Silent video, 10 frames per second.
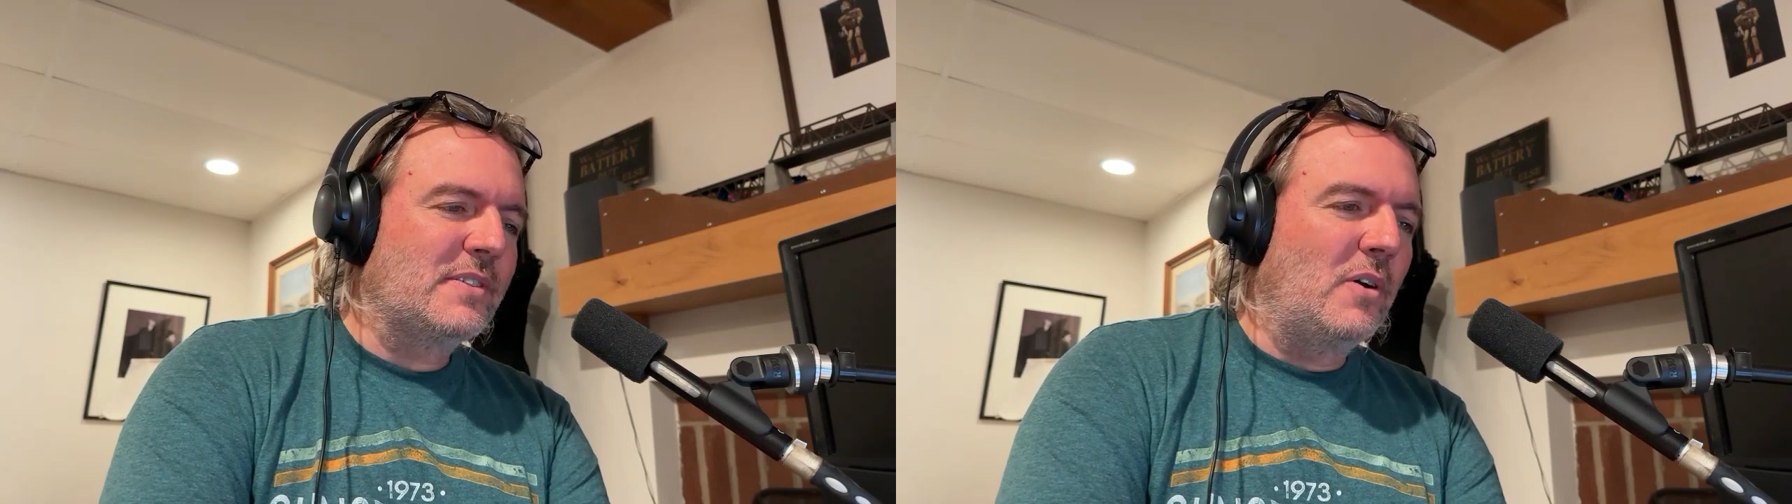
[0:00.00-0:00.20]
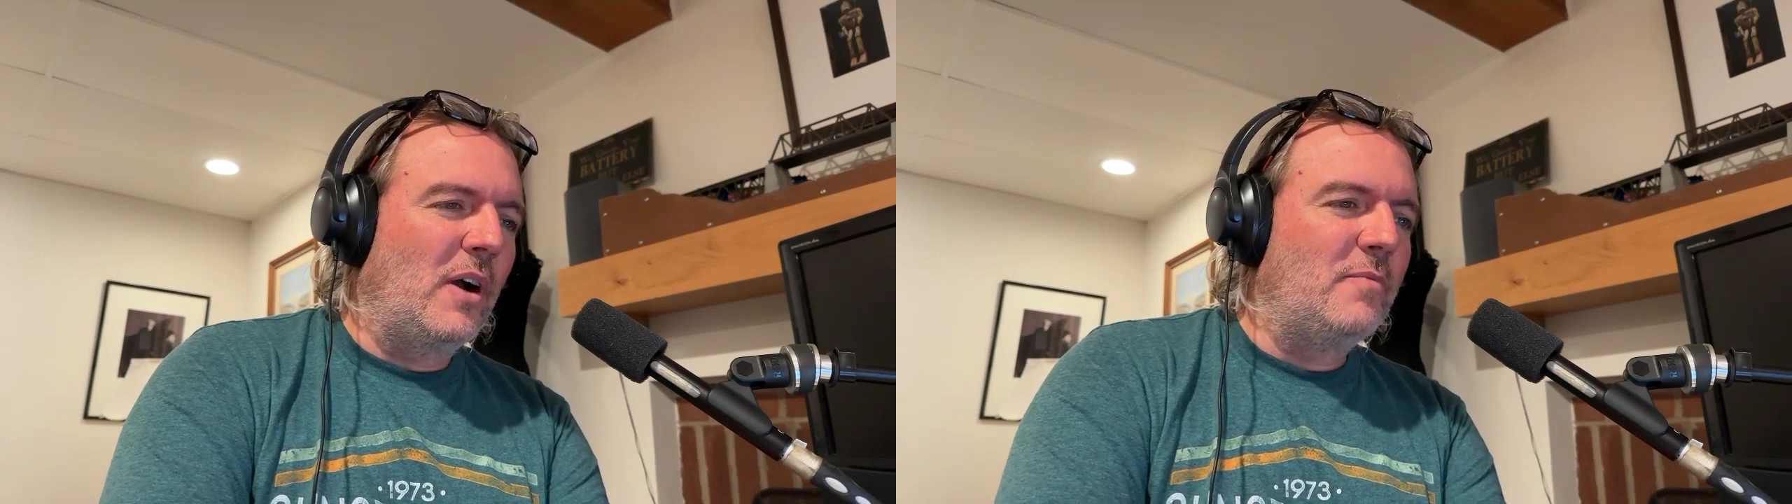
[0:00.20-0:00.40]

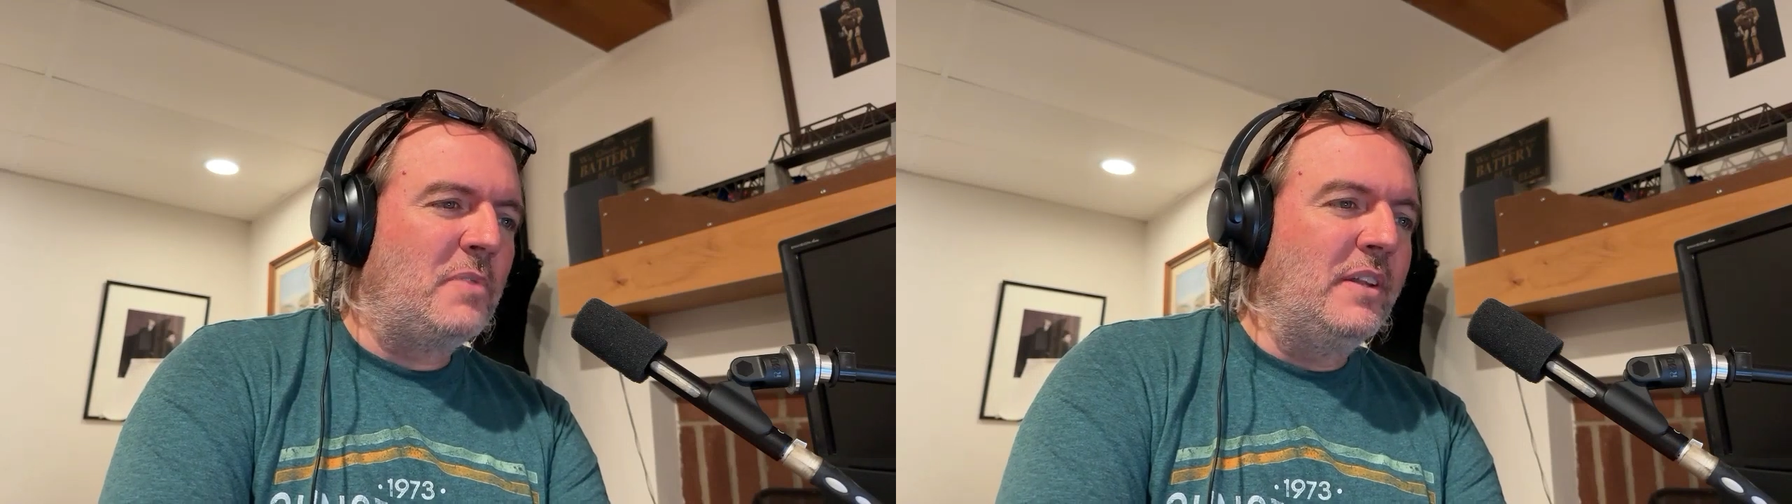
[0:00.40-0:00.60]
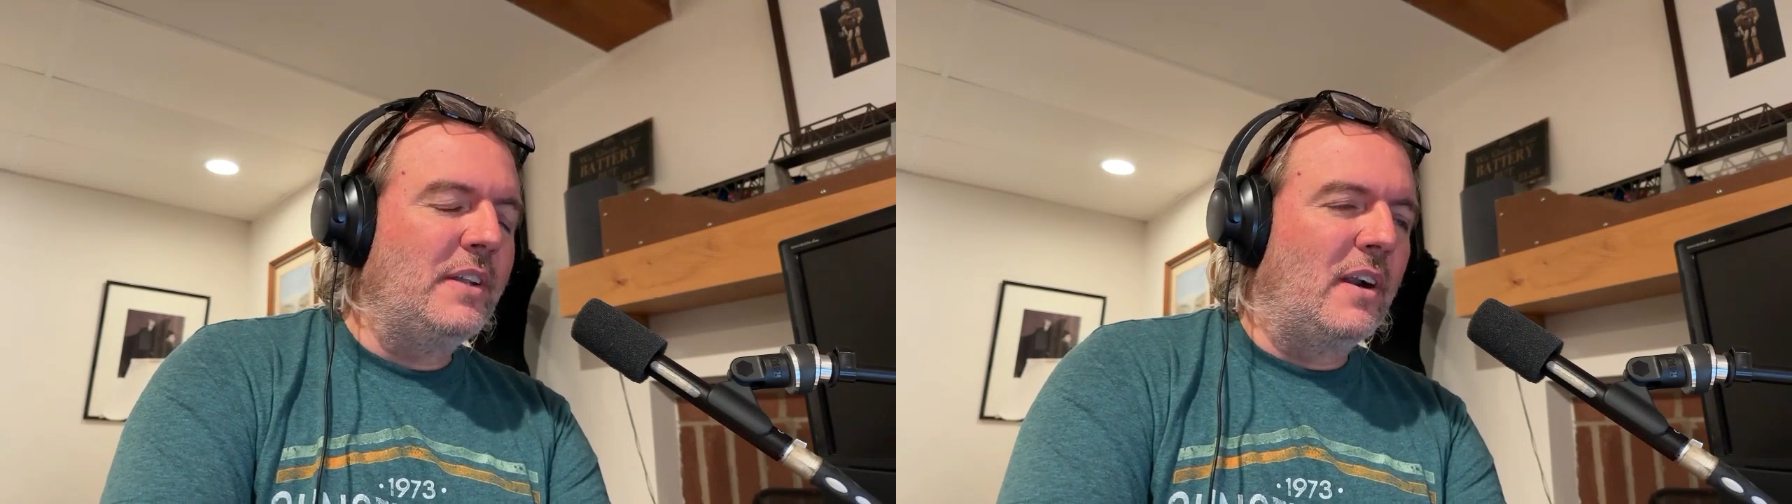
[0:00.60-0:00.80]
So I've
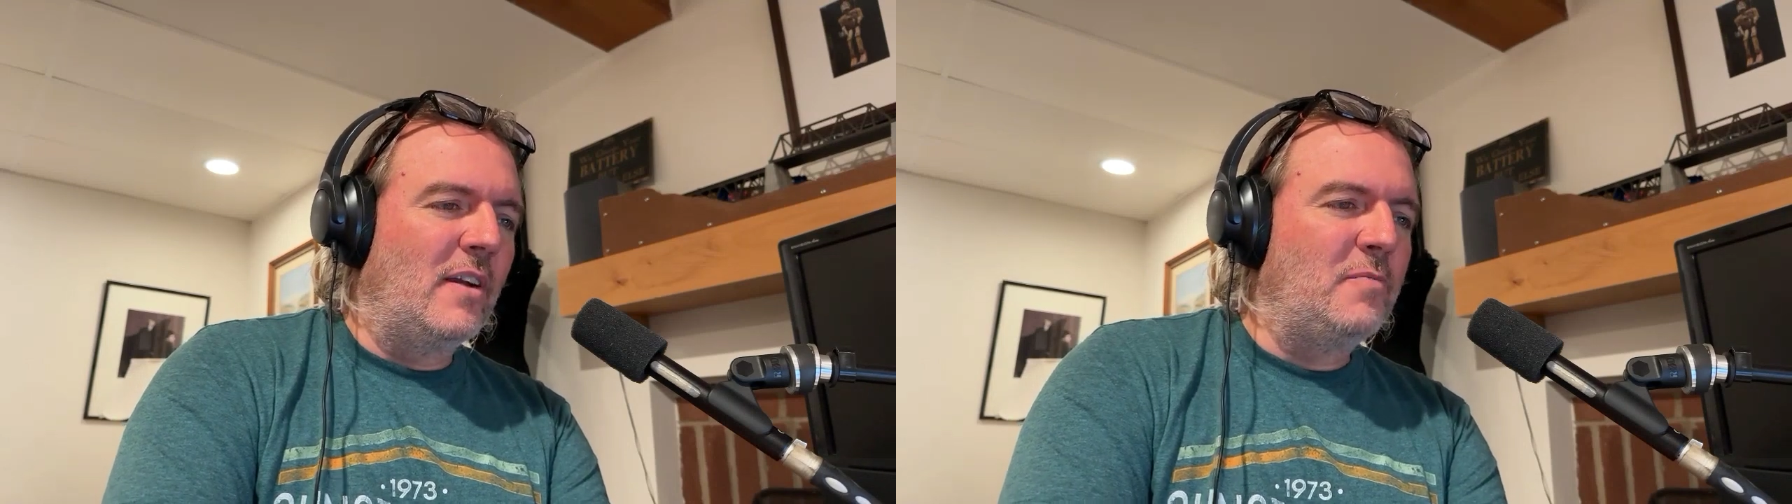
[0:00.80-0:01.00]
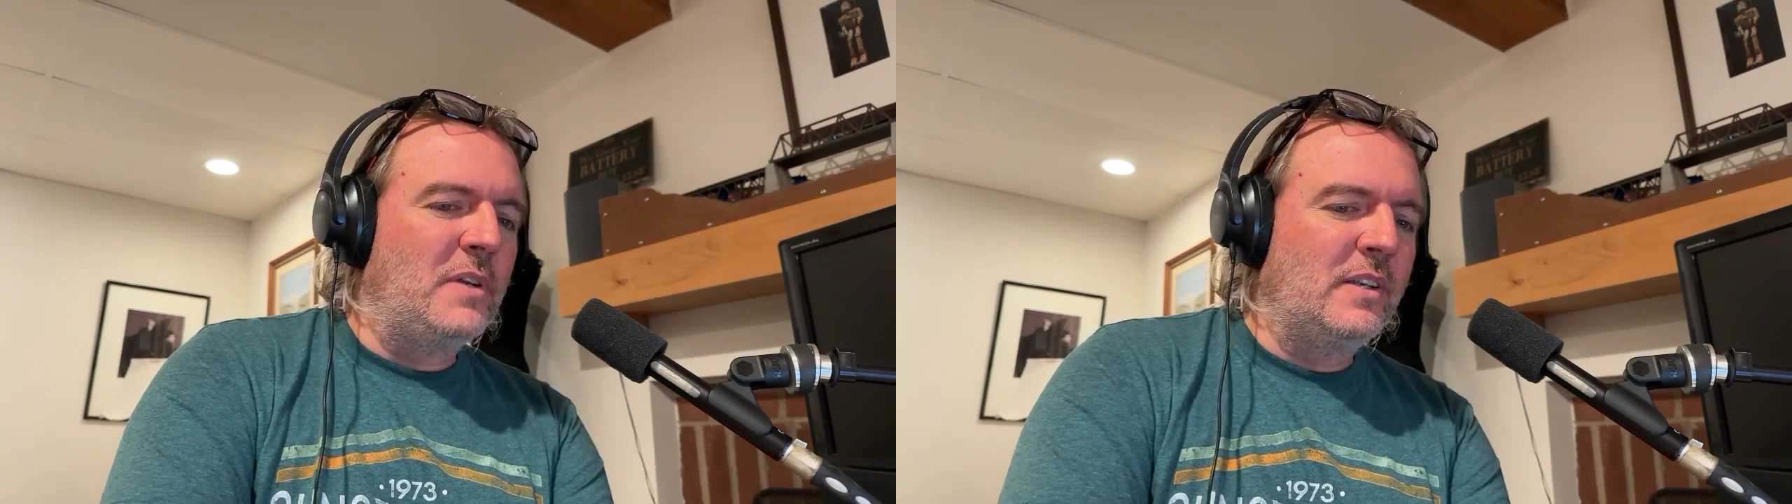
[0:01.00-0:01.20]
been there.
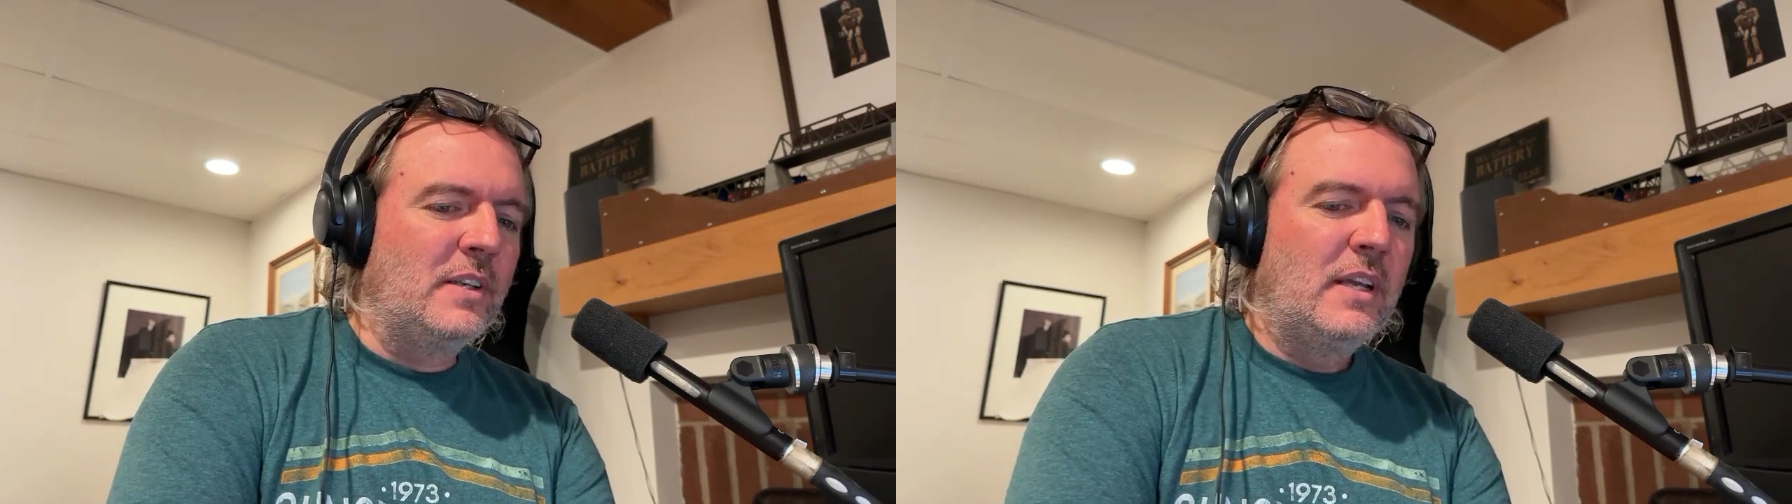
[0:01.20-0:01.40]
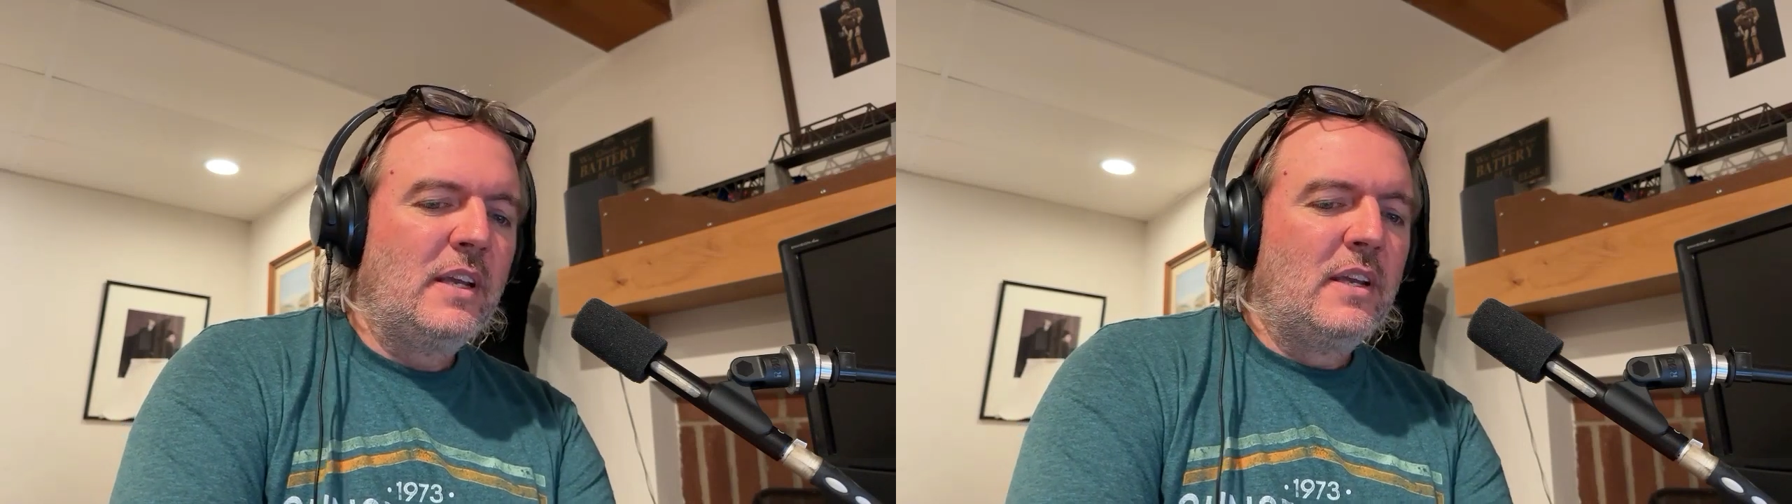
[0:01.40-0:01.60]
I've
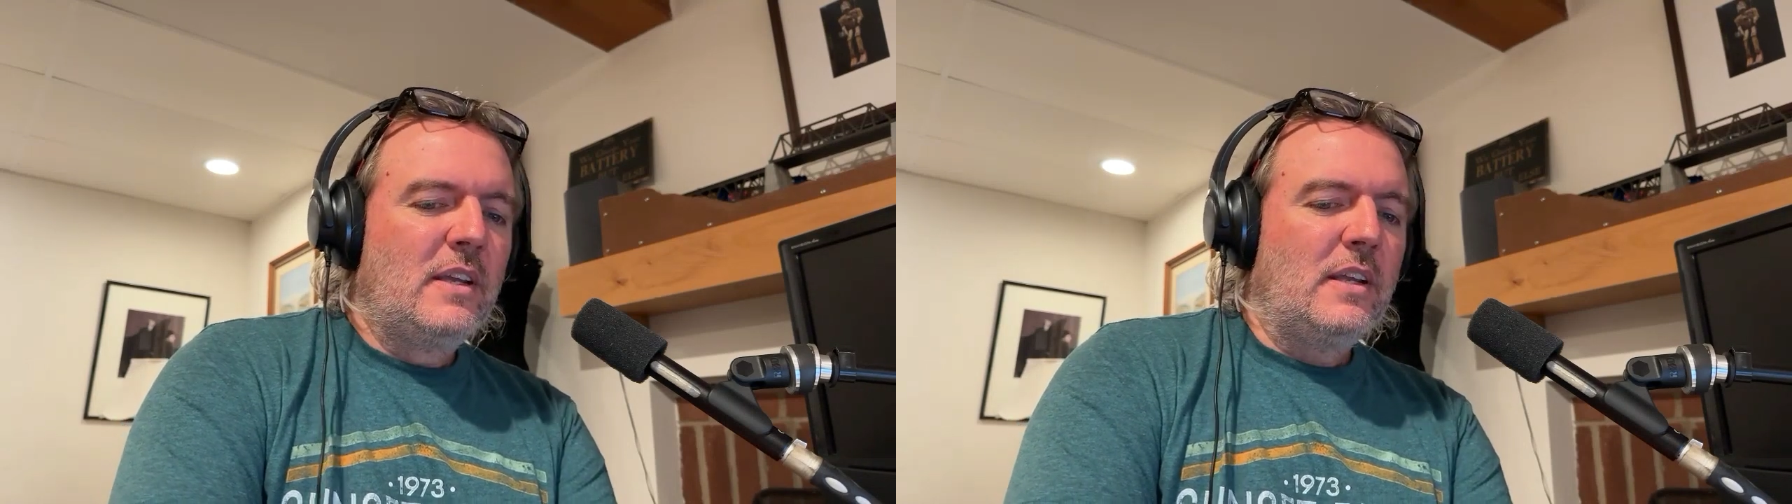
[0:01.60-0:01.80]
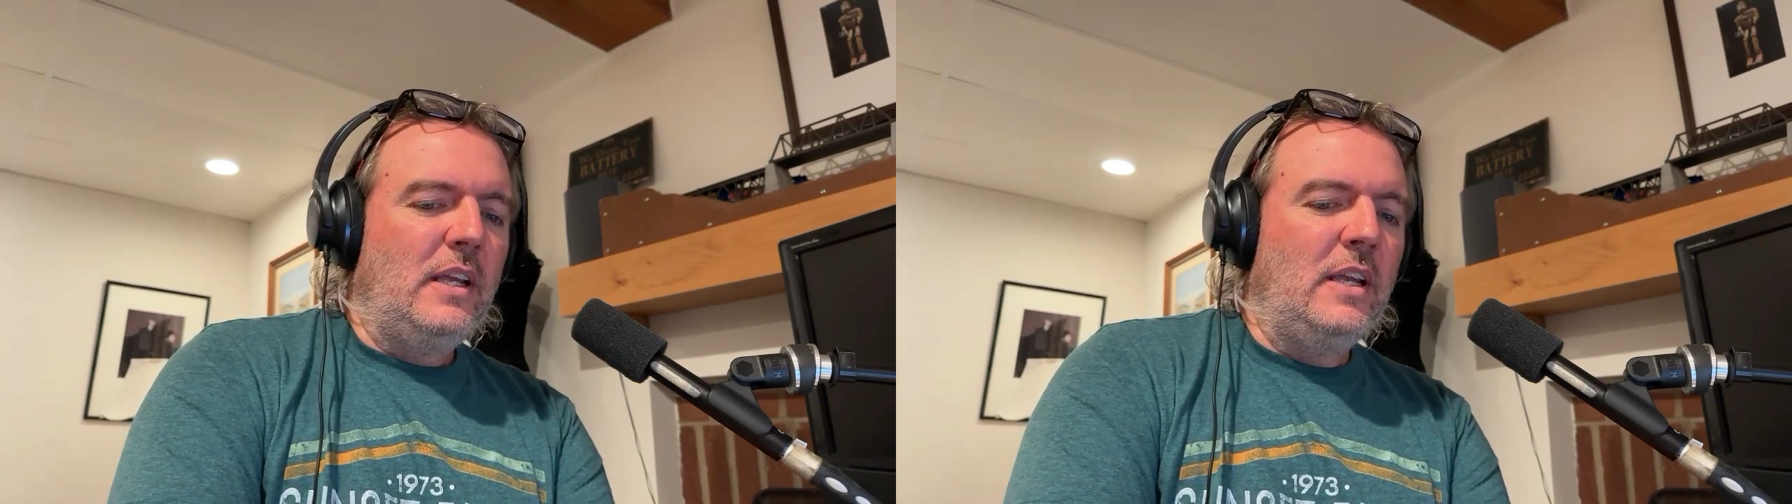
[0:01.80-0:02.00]
been
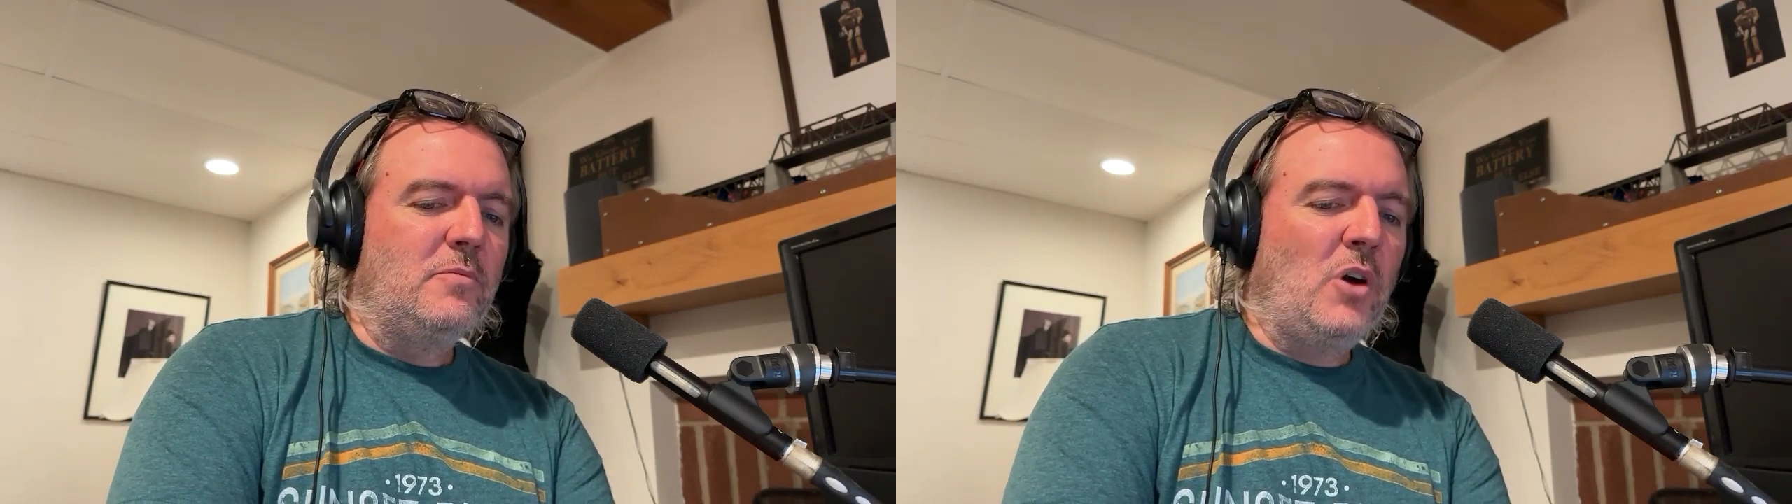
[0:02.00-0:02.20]
yeah.